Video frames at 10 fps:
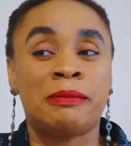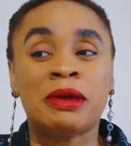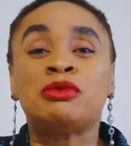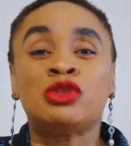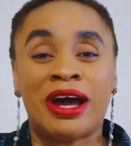
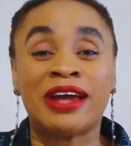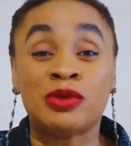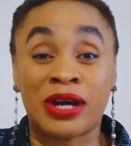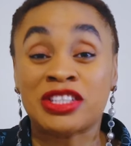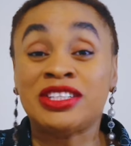people you
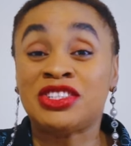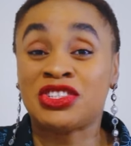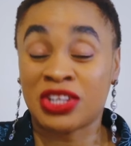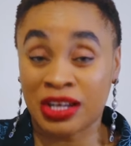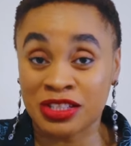actually
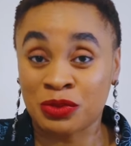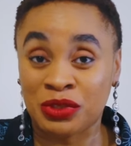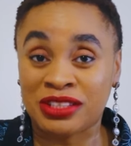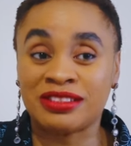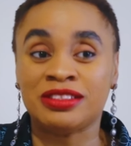chat
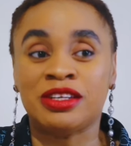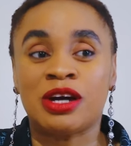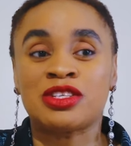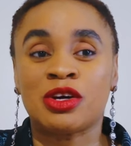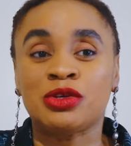with, you
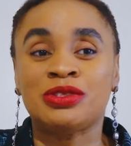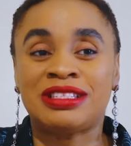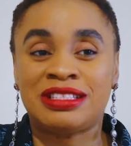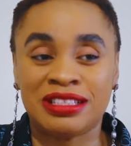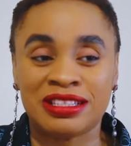now tell you
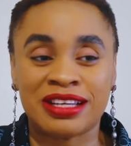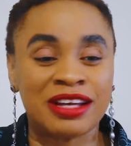sis.